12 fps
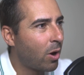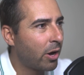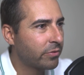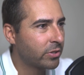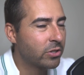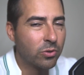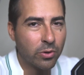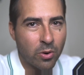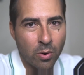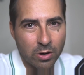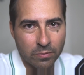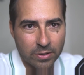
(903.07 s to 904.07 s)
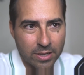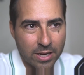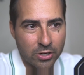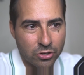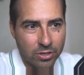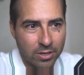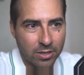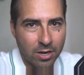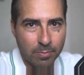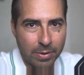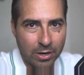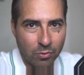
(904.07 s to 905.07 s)
often do you go on a vacation and
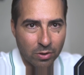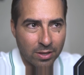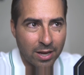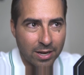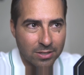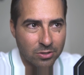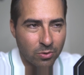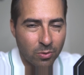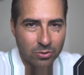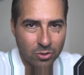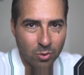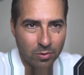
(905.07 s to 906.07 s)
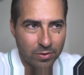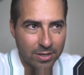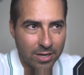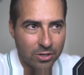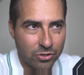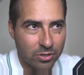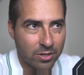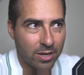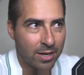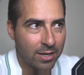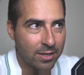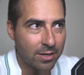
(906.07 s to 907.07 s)
come back relaxed? You always go on a vacation
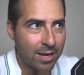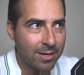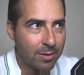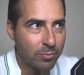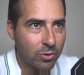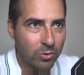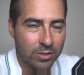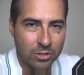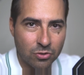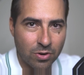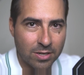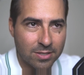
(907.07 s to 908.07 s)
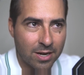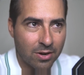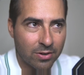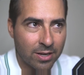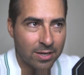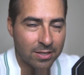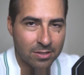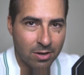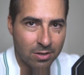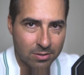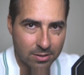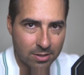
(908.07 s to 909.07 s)
and end up totally stressed out and
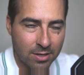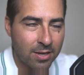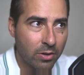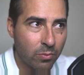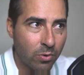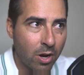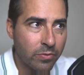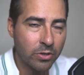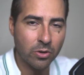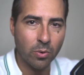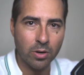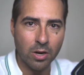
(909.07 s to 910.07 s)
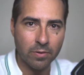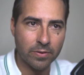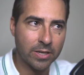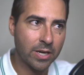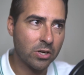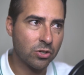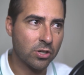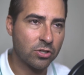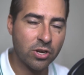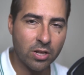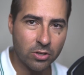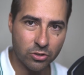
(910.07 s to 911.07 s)
exhausted. We're often going on a vacation to
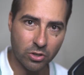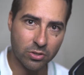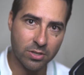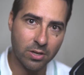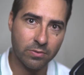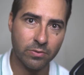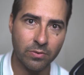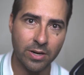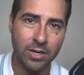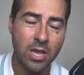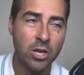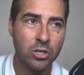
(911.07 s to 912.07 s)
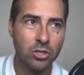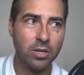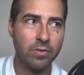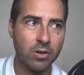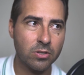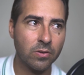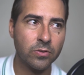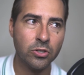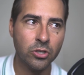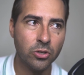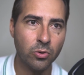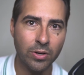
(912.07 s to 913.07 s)
challenge ourselves, right? To give ourselves
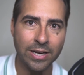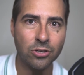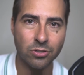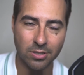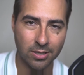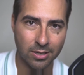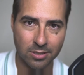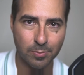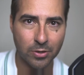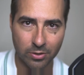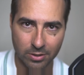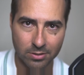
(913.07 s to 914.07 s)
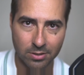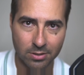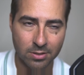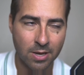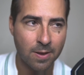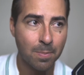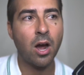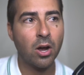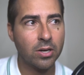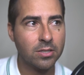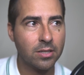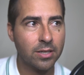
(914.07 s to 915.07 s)
new, interesting experiences.
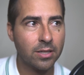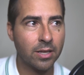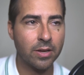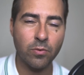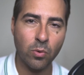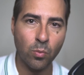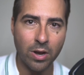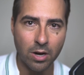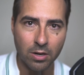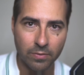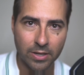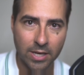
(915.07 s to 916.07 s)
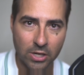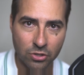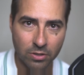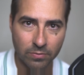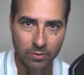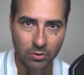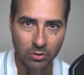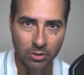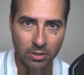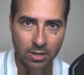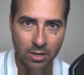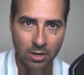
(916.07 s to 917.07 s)
Honestly, like if we went on a vacation to feel
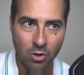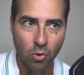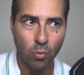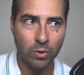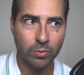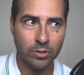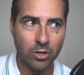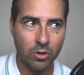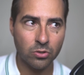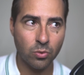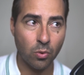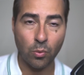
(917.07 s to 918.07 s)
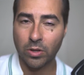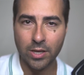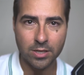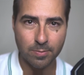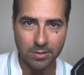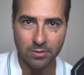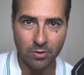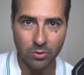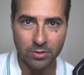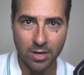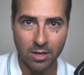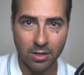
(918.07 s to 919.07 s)
good, we would go to a really expensive
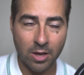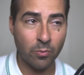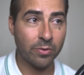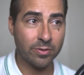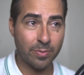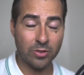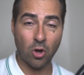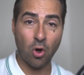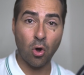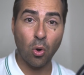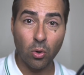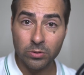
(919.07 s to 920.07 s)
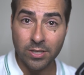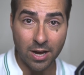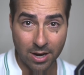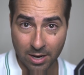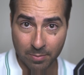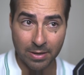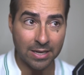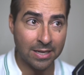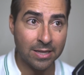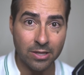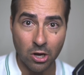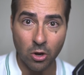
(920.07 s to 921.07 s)
hotel and we would spend the whole time
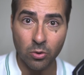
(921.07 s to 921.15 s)
in the